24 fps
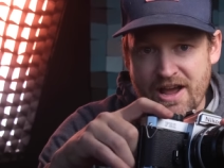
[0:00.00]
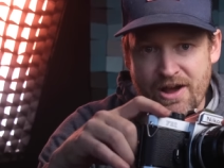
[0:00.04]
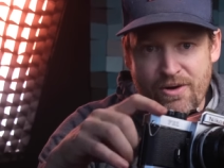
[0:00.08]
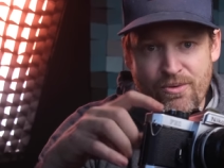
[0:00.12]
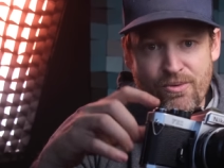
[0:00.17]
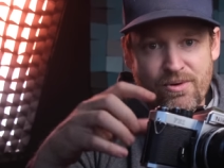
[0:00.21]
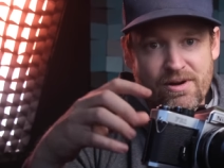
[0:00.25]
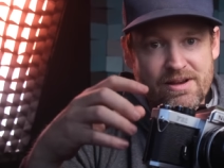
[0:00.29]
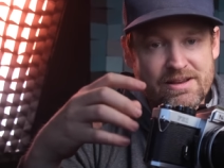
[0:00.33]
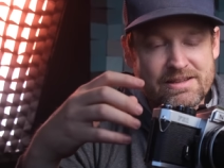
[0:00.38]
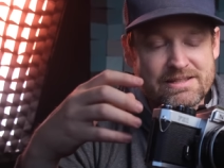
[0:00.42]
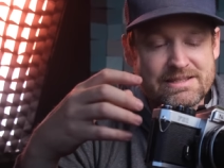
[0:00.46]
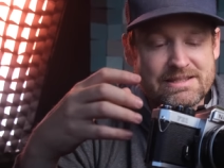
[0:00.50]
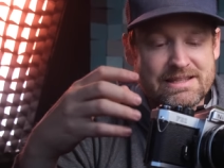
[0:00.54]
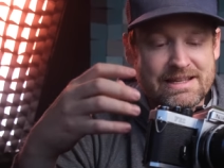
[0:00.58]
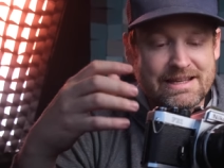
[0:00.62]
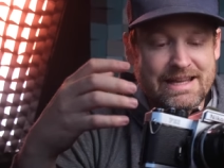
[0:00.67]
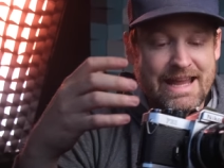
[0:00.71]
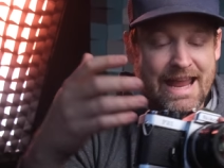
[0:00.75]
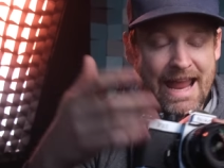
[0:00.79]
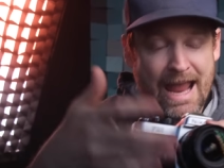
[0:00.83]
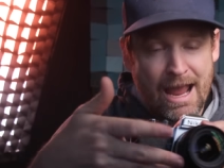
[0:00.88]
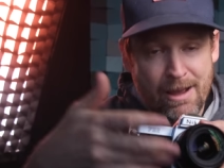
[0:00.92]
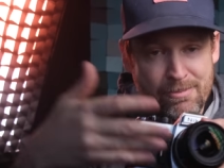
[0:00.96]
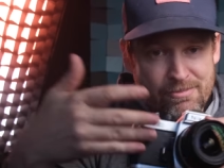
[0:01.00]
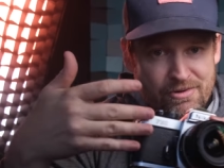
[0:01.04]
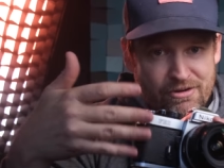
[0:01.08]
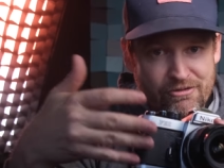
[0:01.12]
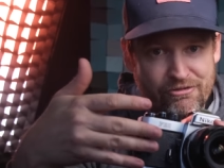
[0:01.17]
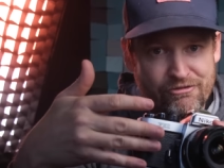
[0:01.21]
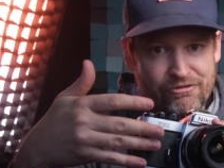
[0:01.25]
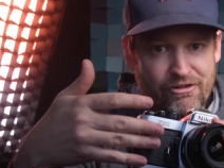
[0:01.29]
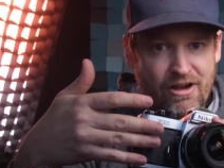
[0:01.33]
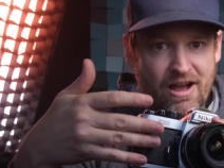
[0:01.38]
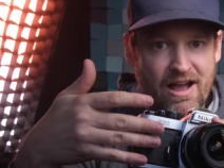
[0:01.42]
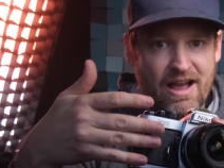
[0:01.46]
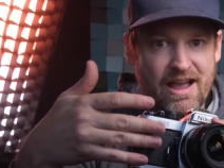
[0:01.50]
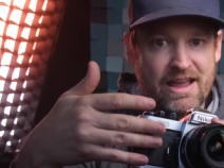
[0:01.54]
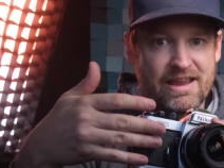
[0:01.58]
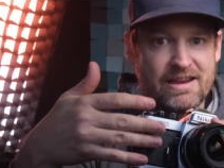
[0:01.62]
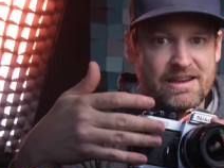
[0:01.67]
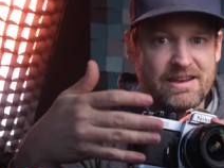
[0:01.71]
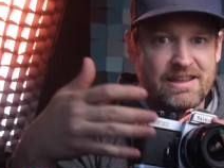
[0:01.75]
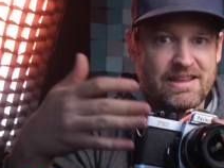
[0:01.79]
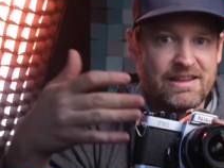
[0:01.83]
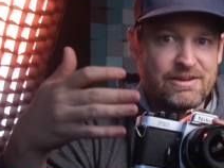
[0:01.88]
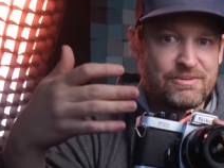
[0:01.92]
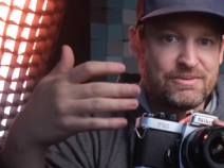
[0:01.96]
Was the camera
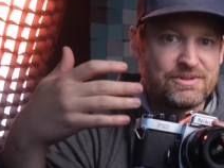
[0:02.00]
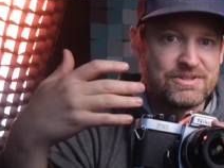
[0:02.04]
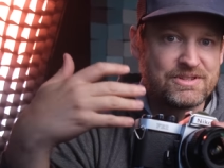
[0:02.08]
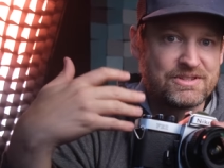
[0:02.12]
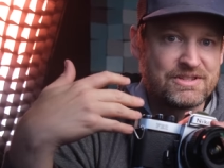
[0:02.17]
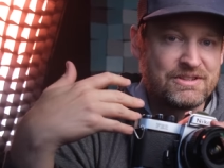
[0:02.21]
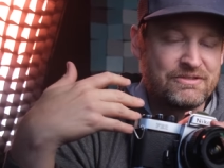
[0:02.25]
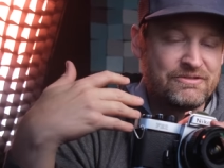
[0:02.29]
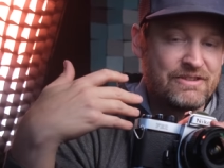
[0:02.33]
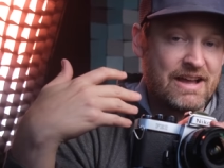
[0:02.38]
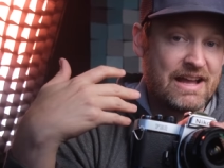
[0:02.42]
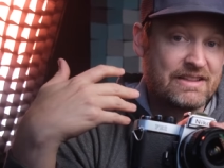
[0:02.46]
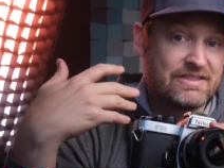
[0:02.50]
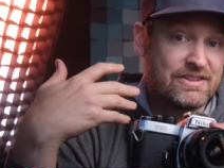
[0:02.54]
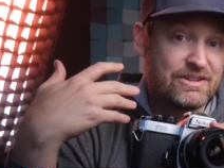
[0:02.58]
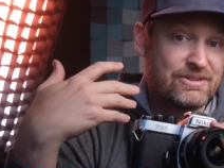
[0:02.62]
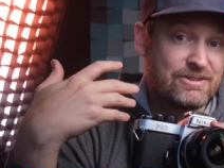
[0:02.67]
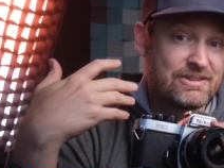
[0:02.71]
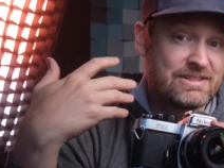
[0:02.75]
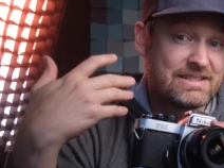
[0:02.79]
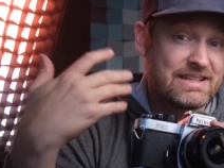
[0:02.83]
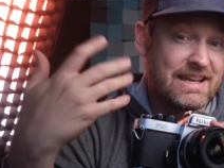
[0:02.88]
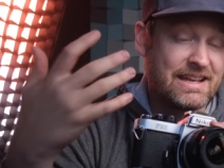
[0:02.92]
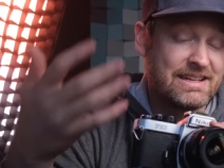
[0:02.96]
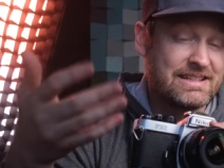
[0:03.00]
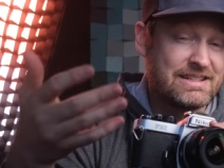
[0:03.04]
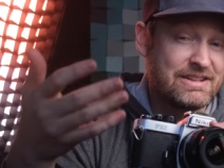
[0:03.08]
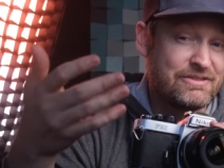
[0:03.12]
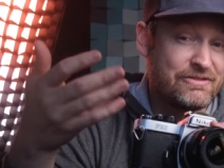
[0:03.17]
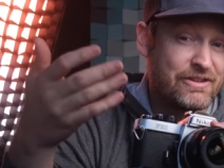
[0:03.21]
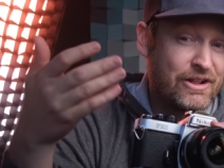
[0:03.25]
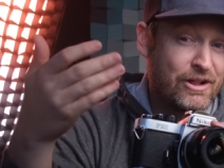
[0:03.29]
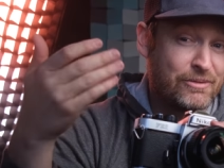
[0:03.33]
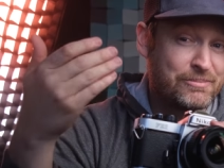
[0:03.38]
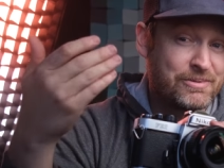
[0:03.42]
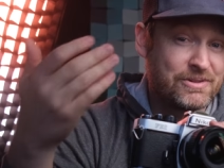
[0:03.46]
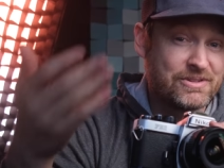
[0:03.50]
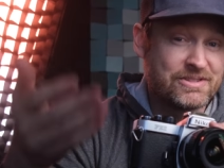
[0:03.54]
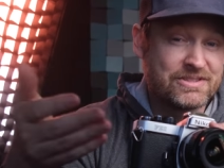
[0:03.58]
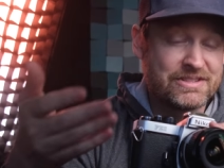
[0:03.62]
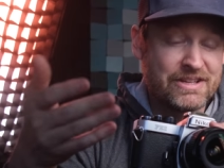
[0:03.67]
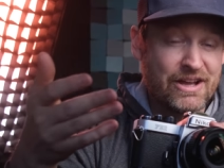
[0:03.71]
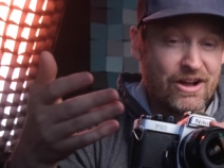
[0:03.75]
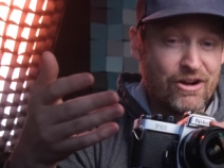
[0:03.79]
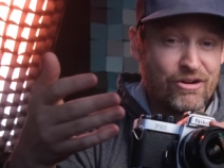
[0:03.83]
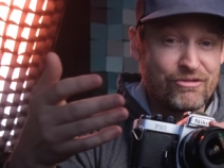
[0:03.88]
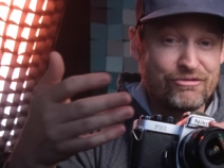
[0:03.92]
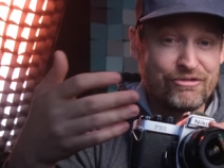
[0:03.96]
fine? It was just the fact that you decided to develop
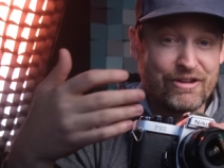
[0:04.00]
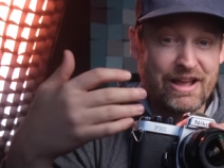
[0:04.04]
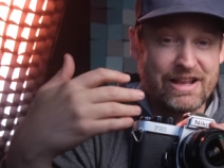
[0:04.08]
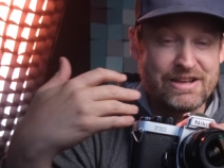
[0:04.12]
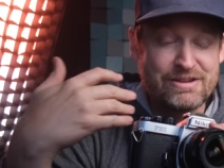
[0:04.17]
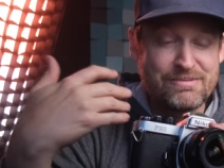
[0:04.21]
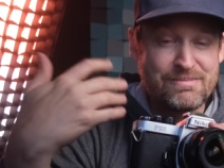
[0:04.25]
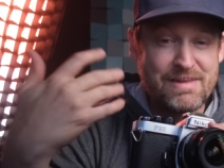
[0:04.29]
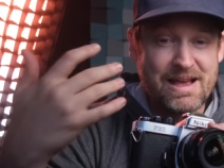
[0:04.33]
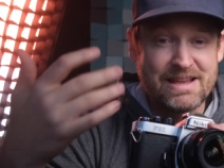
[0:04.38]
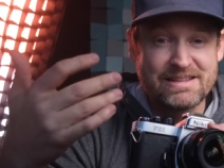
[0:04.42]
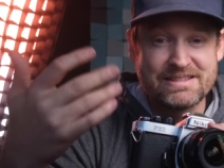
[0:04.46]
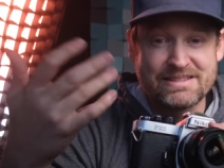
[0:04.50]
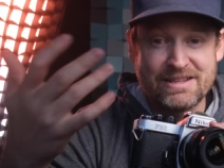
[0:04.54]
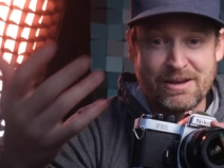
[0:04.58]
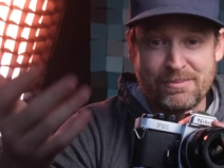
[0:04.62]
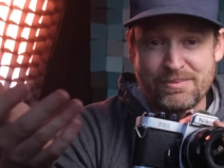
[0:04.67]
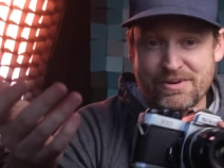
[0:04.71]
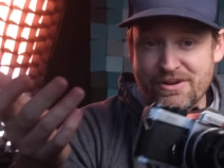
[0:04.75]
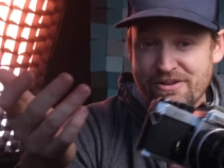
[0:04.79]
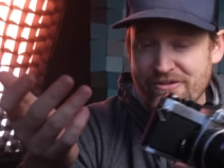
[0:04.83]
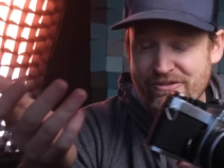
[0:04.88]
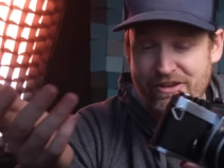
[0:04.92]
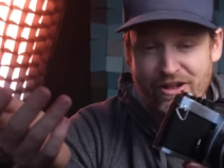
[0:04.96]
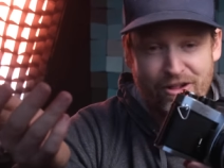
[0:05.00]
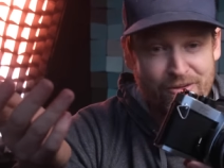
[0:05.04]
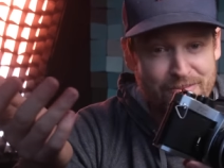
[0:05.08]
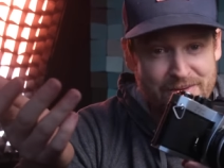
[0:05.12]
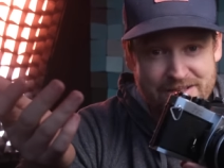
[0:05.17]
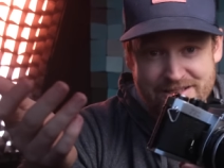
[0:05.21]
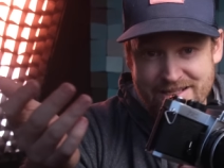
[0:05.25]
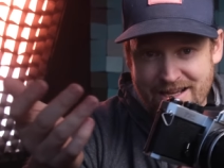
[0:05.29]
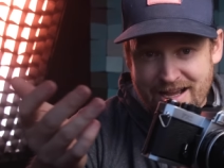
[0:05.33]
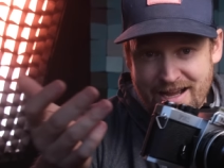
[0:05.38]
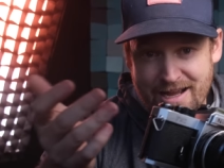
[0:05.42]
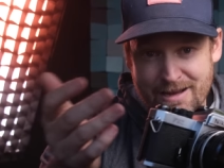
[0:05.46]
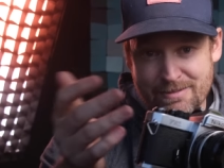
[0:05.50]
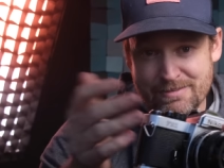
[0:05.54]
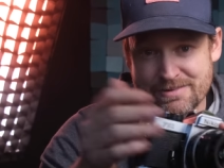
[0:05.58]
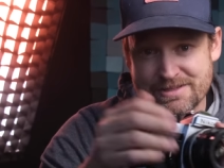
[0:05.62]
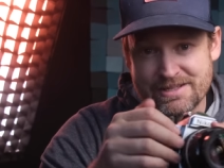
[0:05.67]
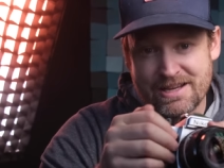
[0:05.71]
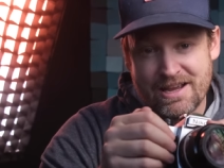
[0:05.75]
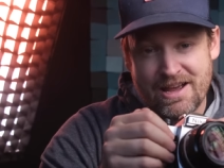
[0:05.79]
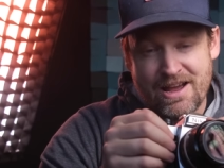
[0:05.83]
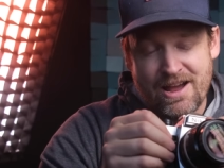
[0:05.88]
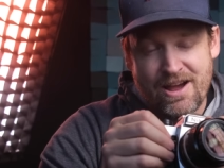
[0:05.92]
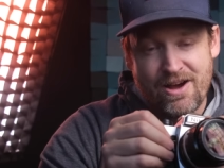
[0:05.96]
yourself and you messed up your development
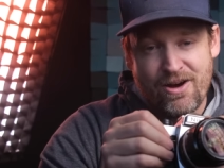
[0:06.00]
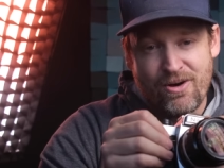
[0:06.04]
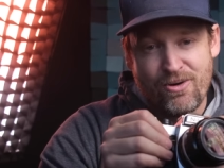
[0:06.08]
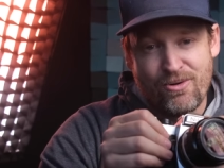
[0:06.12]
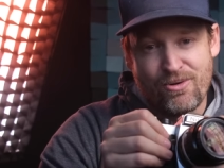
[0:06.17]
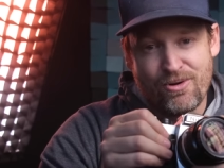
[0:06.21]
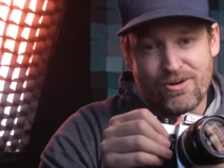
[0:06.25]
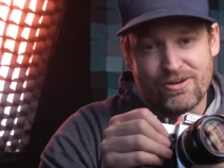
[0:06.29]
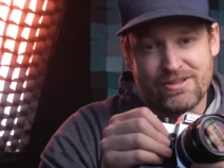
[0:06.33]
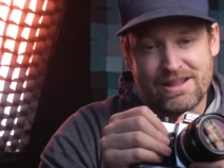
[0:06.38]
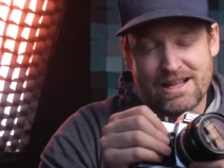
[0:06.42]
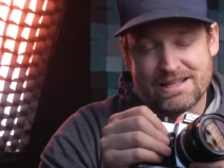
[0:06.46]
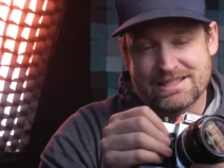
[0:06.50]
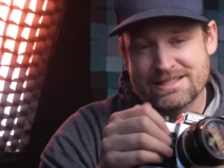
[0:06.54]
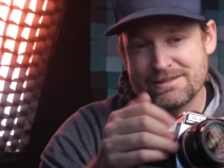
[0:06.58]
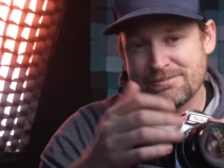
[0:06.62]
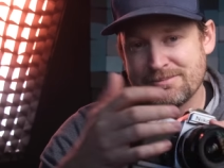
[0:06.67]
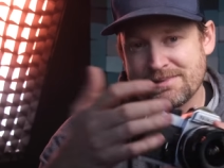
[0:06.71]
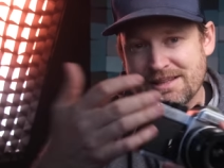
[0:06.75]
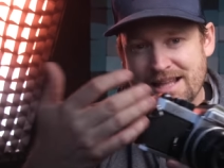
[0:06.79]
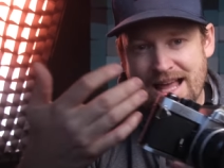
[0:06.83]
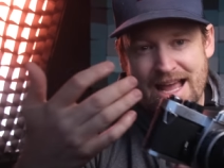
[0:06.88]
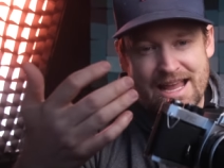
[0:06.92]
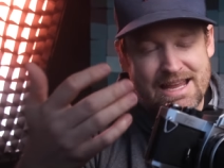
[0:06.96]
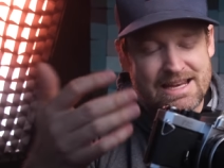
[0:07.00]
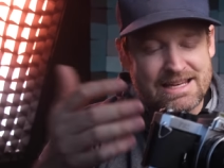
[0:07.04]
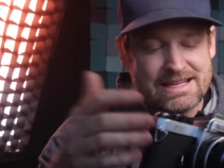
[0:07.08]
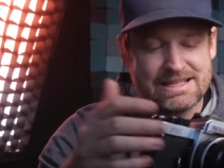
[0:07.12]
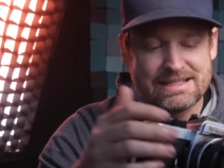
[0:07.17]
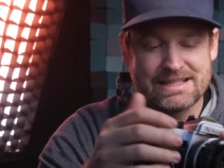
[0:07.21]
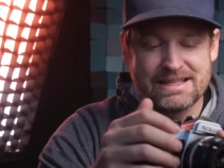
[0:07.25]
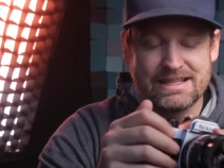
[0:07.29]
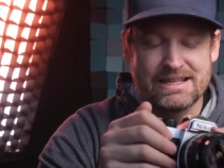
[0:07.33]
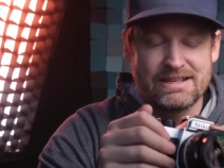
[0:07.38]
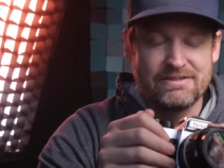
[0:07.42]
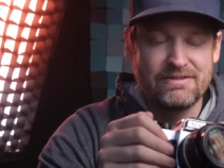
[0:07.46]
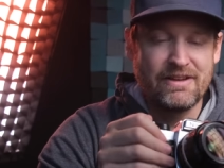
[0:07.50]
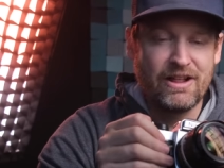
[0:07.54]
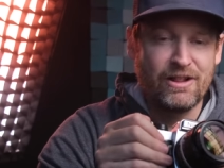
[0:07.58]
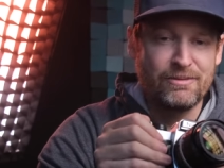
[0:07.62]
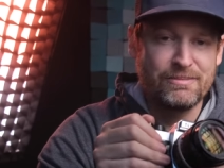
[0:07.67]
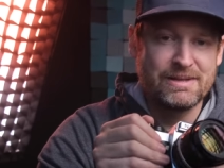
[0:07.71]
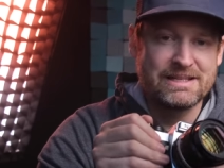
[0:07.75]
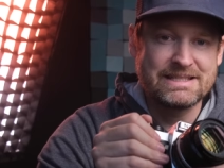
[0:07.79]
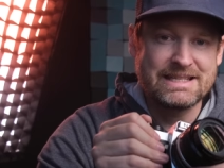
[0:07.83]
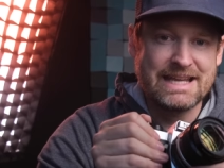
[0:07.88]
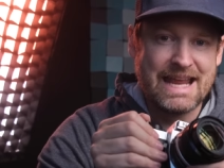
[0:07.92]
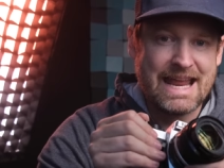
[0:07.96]
times or let some light into the
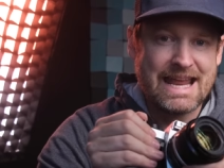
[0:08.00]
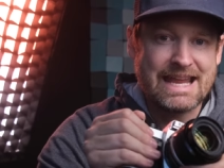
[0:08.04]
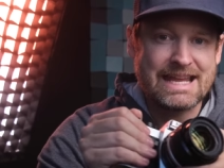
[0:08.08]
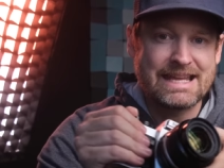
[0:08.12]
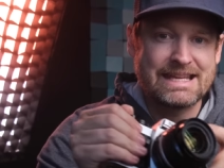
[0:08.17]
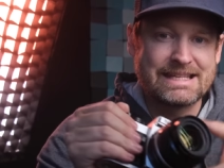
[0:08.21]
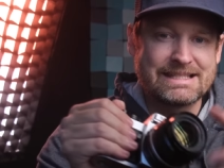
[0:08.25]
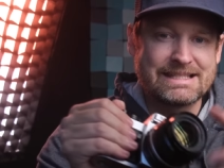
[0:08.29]
development tank